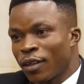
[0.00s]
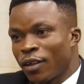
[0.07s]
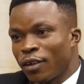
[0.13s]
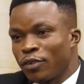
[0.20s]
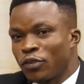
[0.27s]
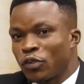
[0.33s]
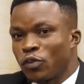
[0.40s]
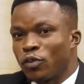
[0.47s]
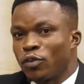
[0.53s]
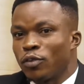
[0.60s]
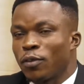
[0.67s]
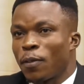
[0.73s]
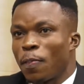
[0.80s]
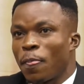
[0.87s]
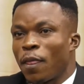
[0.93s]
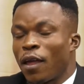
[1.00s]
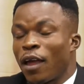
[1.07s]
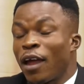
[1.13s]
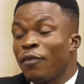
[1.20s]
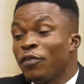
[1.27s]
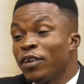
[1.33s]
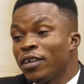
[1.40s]
So
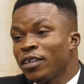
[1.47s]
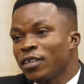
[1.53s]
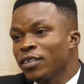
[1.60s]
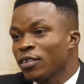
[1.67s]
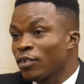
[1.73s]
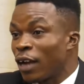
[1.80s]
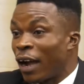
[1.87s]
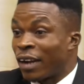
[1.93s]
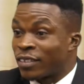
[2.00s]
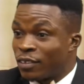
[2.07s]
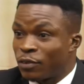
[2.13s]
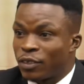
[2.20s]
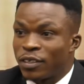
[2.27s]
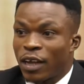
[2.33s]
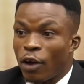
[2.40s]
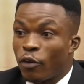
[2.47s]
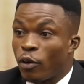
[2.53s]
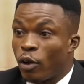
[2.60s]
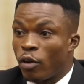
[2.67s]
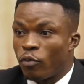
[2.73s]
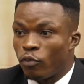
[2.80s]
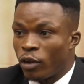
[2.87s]
every activity that
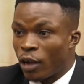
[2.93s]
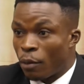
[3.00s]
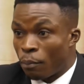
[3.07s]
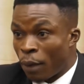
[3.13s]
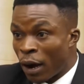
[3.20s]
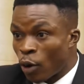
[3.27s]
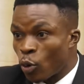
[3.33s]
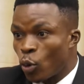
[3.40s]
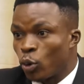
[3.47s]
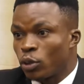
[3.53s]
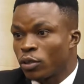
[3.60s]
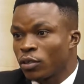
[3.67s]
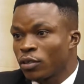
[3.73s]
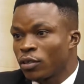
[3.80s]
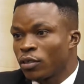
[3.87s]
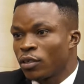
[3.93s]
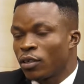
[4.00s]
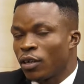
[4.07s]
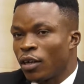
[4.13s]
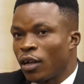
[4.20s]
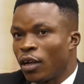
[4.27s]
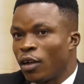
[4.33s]
we embark on,
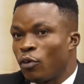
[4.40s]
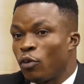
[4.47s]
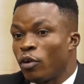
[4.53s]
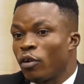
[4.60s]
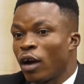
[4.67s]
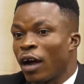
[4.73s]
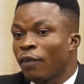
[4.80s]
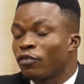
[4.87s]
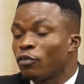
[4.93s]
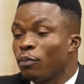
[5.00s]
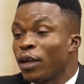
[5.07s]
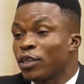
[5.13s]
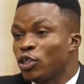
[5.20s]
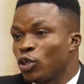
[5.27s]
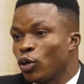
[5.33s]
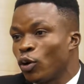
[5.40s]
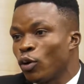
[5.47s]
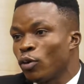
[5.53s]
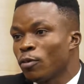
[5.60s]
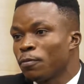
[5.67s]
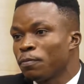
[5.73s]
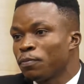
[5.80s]
we have to make
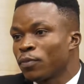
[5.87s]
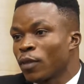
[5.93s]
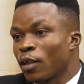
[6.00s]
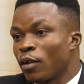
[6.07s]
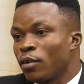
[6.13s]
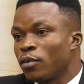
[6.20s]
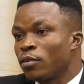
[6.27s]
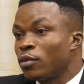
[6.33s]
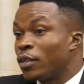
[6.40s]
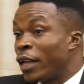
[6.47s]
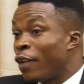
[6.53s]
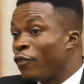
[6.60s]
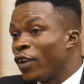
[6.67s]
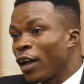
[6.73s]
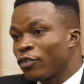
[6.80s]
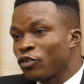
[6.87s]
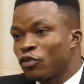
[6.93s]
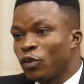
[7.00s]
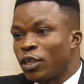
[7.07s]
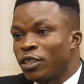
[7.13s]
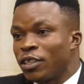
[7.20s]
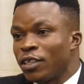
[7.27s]
sure the FA
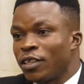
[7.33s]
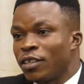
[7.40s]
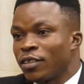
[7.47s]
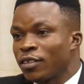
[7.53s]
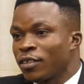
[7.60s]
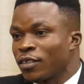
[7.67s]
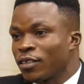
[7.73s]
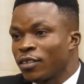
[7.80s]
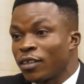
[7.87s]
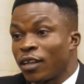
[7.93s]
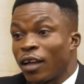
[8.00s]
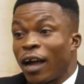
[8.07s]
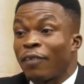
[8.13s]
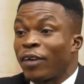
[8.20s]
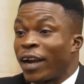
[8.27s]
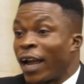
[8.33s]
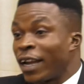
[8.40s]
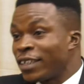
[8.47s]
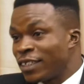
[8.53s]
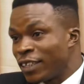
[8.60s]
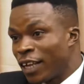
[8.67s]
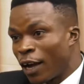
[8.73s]
Association have an
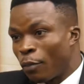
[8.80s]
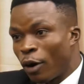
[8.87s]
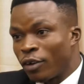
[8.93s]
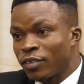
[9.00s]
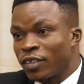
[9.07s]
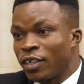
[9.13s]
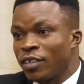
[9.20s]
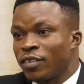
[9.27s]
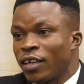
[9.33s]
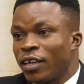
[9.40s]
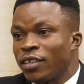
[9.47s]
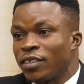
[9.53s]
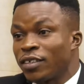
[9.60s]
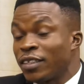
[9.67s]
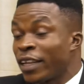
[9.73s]
idea about it, and